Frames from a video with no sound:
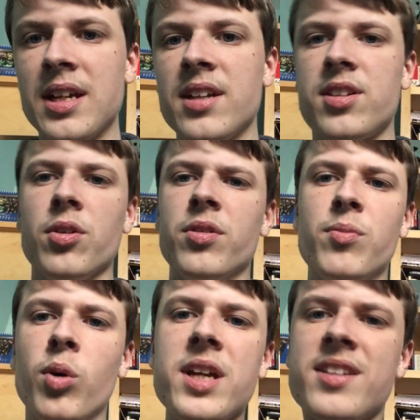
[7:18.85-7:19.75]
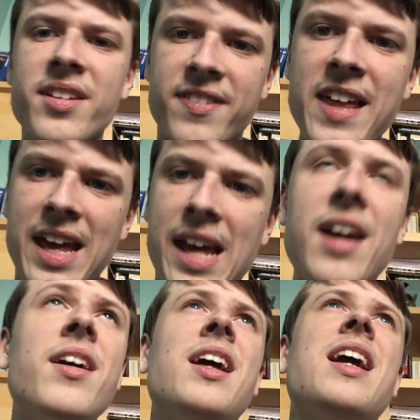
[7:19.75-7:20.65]
So what he does
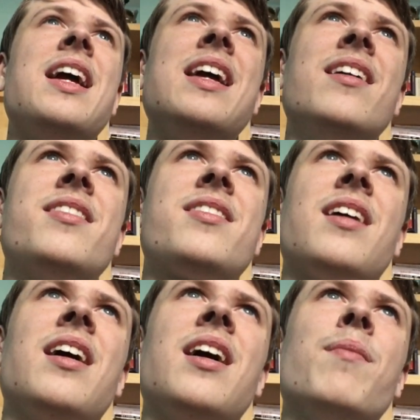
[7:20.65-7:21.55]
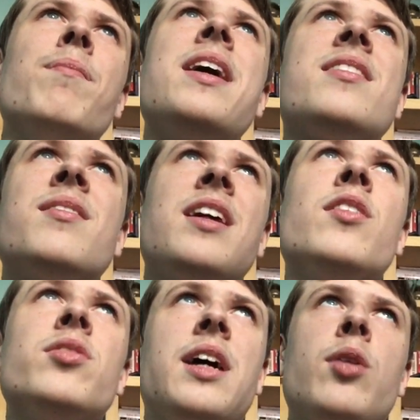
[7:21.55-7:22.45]
there is makes it
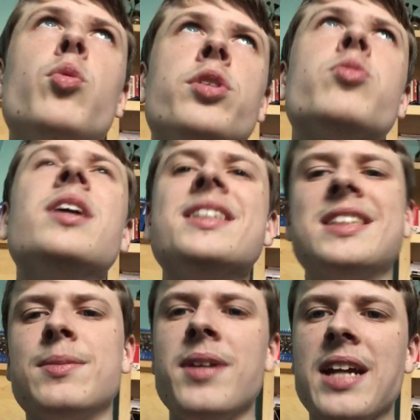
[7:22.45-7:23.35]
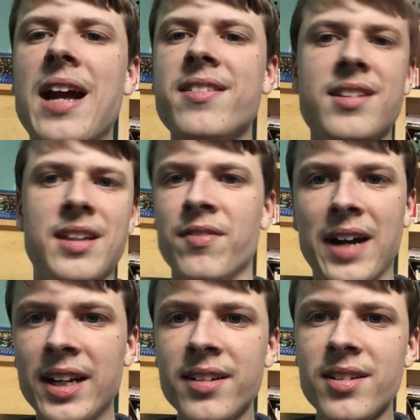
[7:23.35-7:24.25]
look like all the criticism he gets is
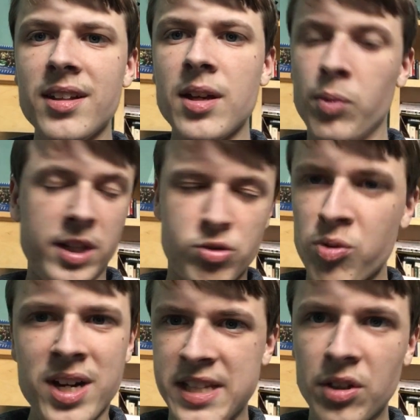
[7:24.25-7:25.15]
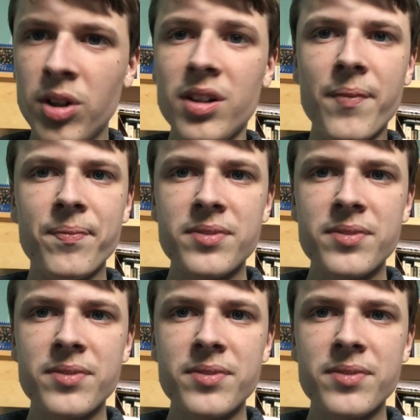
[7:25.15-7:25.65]
invalid, when it's really not.